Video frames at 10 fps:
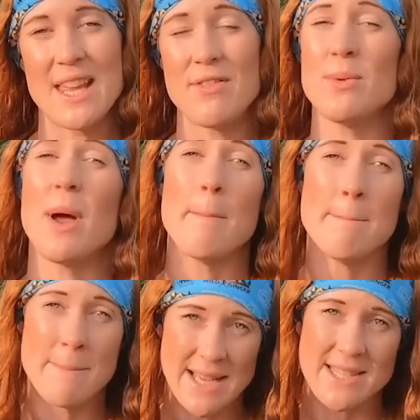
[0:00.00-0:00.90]
give you a
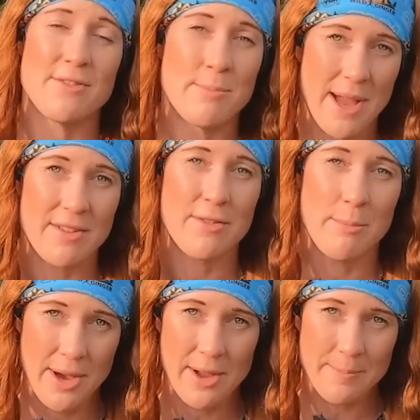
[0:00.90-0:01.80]
massive bang for
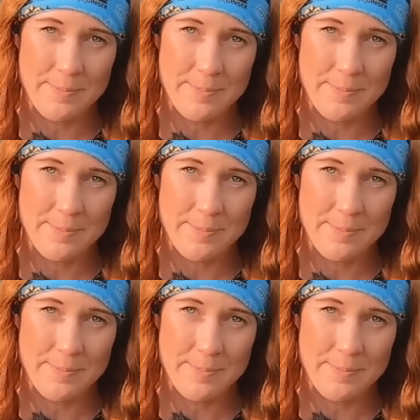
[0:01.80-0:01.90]
buck.